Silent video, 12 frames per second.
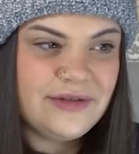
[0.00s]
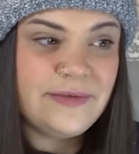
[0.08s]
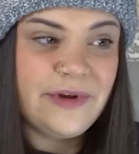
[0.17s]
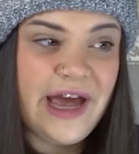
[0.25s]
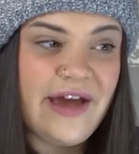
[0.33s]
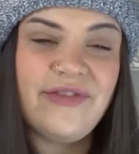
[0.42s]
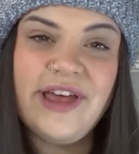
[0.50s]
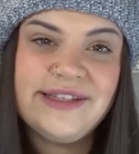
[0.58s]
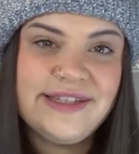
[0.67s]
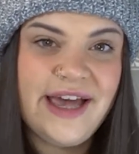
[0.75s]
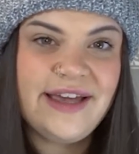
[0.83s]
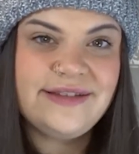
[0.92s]
it's about half that
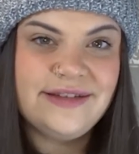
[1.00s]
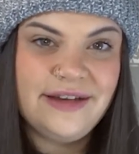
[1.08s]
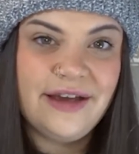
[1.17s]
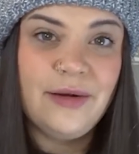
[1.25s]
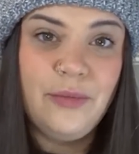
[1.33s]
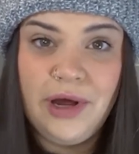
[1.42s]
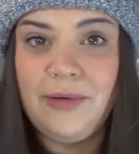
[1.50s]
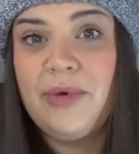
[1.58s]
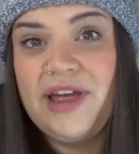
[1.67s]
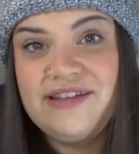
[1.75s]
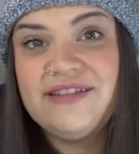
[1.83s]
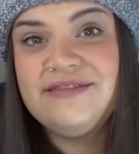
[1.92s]
size and you got a bunk
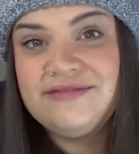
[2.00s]
bed.